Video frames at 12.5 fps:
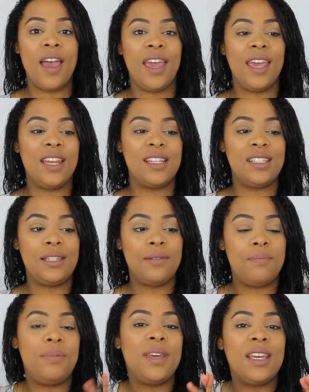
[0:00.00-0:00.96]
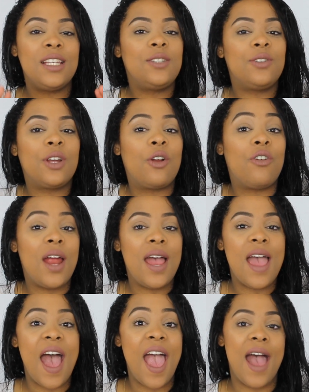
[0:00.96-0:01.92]
it is the biggest
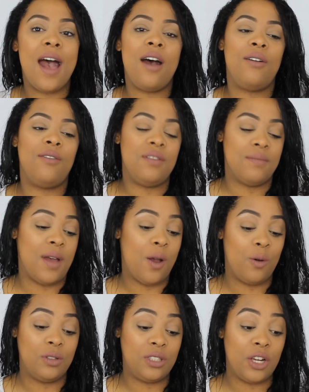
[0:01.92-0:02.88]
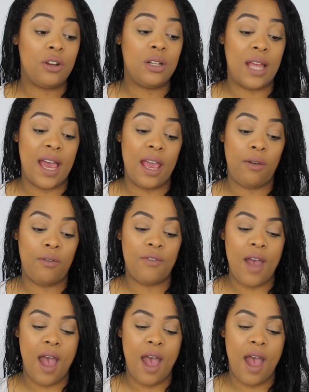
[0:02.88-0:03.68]
regret I have in my whole entire life.